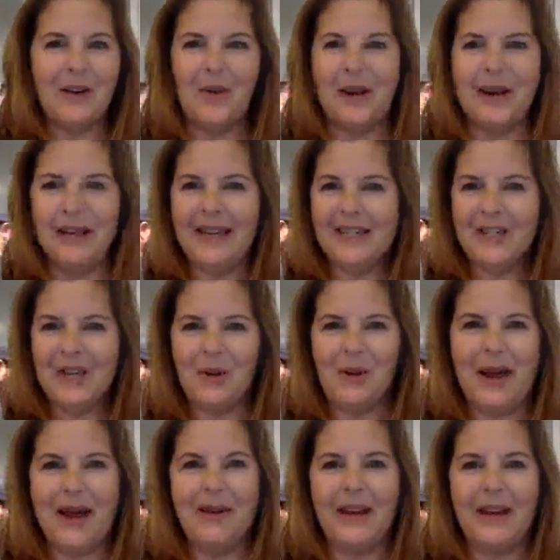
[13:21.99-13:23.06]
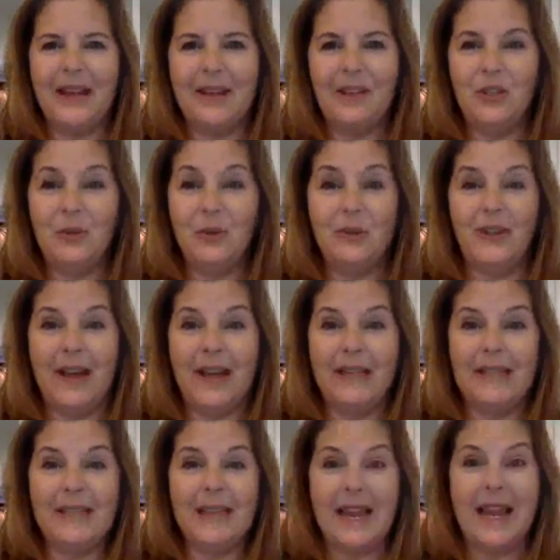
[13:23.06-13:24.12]
where I get to go out and do
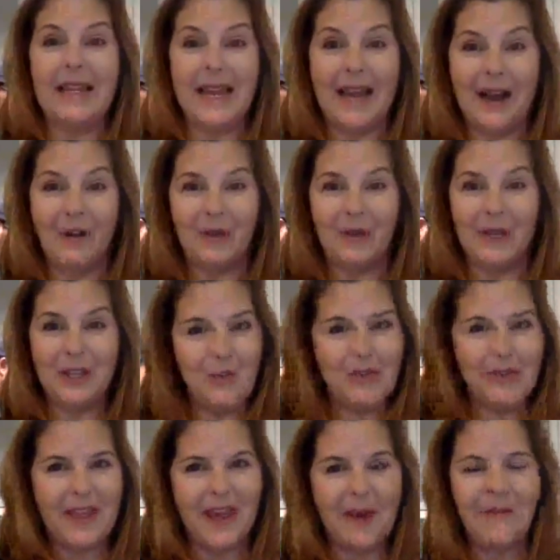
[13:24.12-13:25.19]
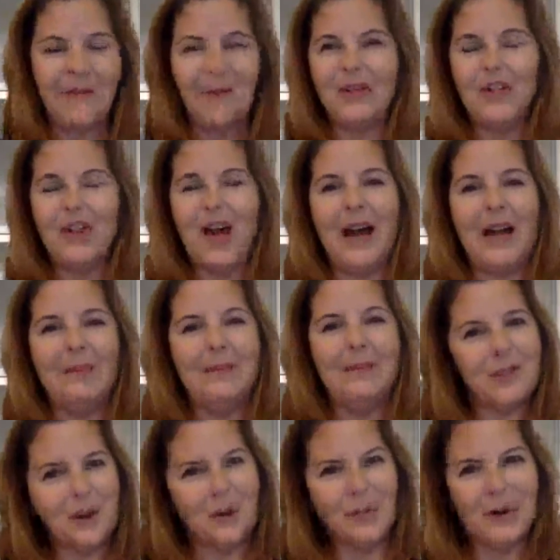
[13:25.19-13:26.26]
events and outreach with them, which I'm
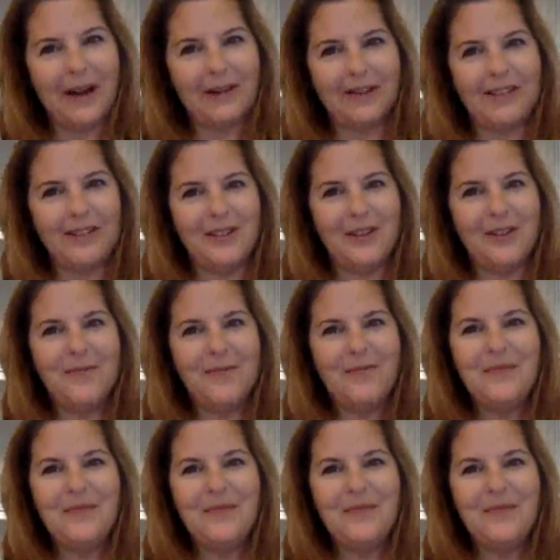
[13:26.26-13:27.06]
so proud to do.